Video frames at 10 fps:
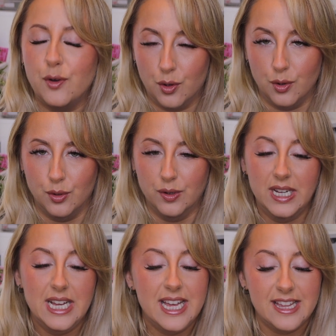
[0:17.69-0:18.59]
haul
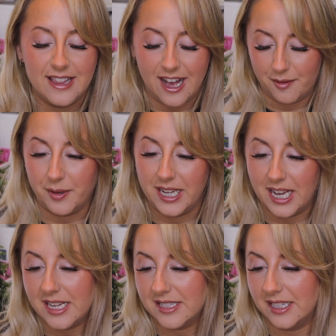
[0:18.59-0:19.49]
that I've been
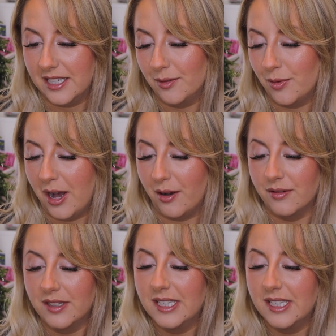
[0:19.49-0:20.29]
collecting. Well,